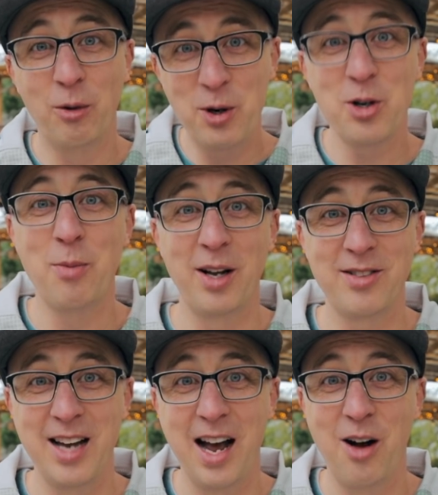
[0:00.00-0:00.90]
and winter
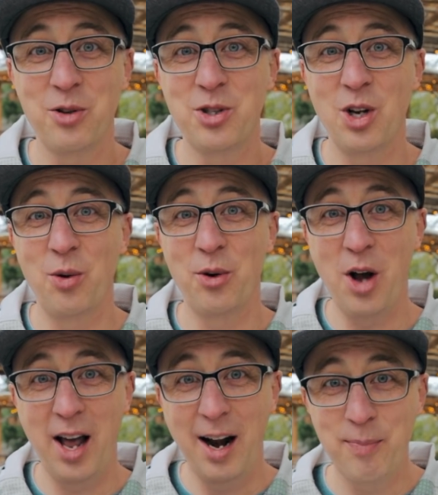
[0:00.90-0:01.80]
months now, so they're
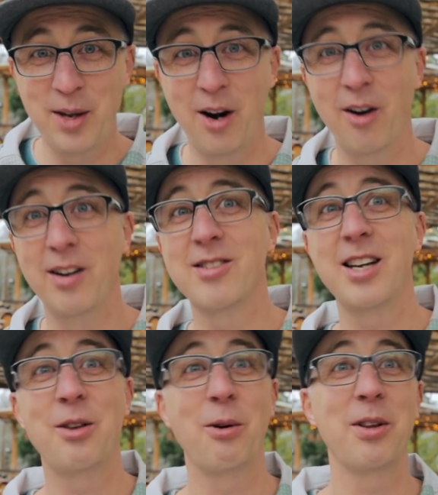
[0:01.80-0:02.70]
not up there.
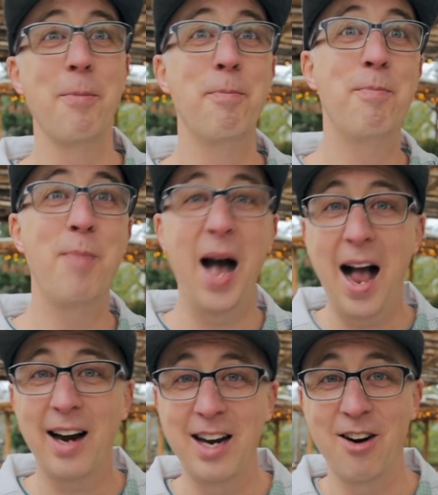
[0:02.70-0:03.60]
Instead, they're at the
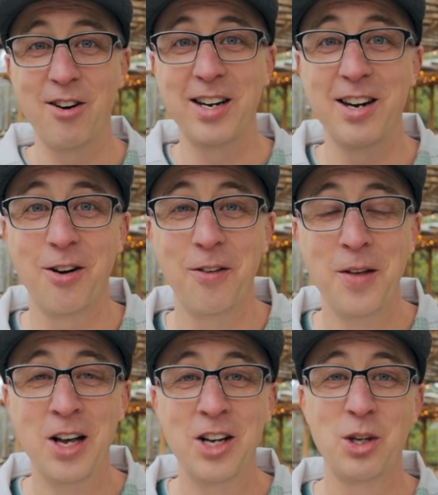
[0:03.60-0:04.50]
back area here.
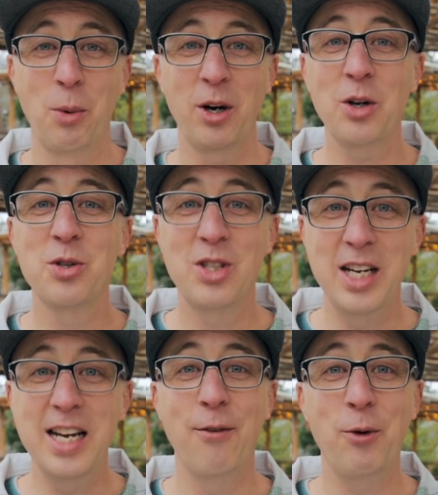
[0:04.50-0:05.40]
So we're gonna go
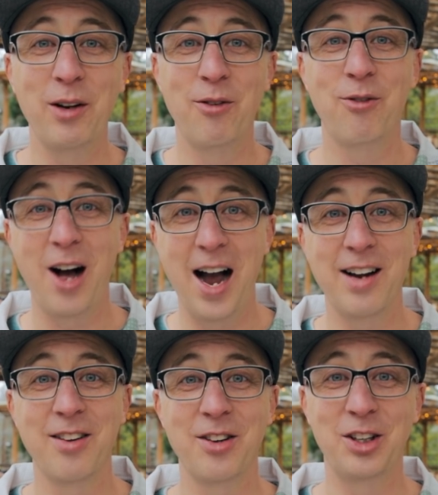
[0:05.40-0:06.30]
see if we can
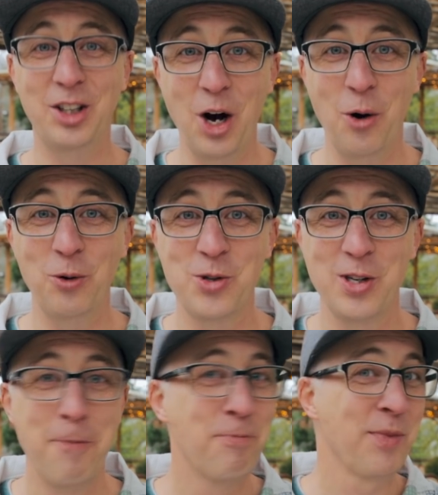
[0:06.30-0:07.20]
find the
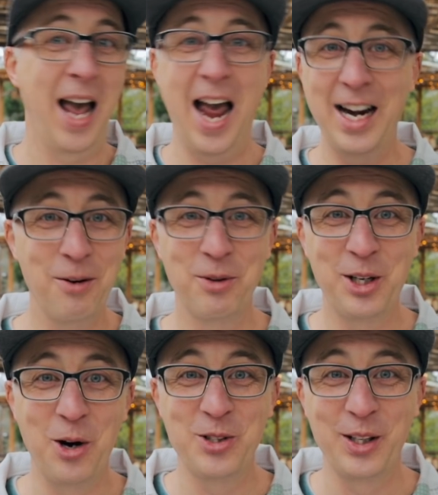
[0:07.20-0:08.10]
goats, hang out with the
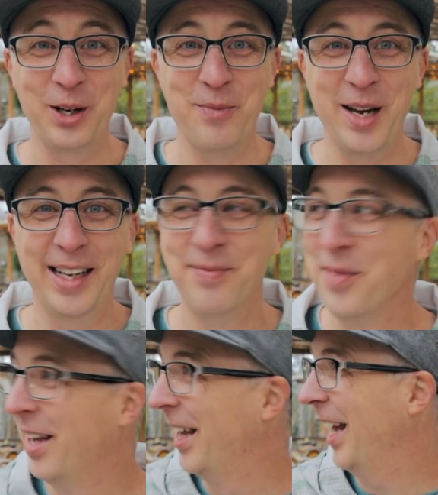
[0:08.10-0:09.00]
goats a little bit,
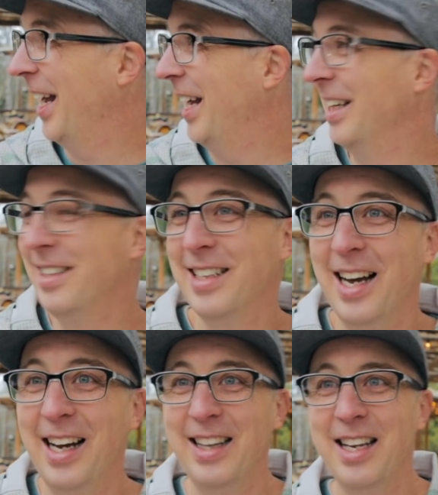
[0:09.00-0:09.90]
and
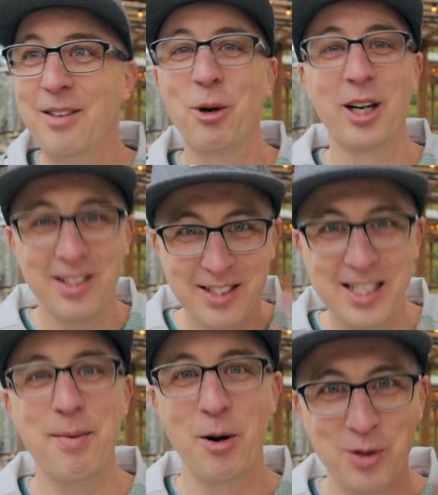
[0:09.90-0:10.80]
then we're gonna
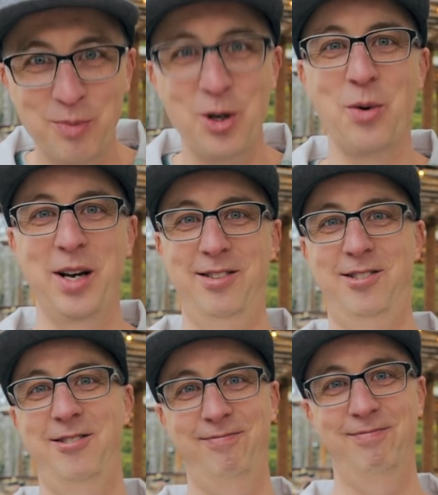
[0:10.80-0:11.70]
see about some donuts.
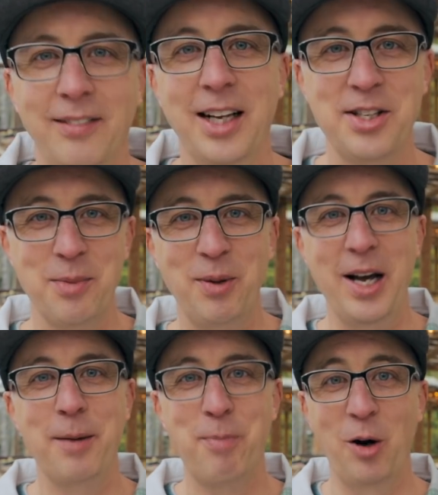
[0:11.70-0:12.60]
That's the
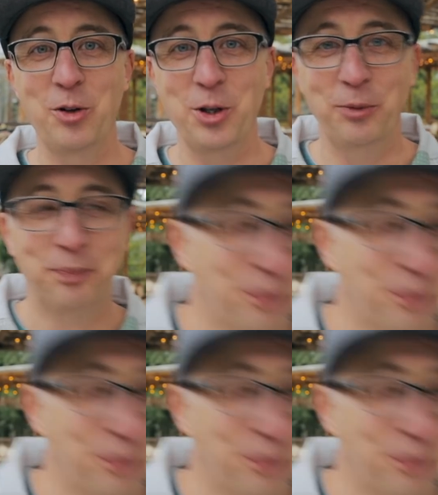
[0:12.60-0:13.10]
plan, part 2.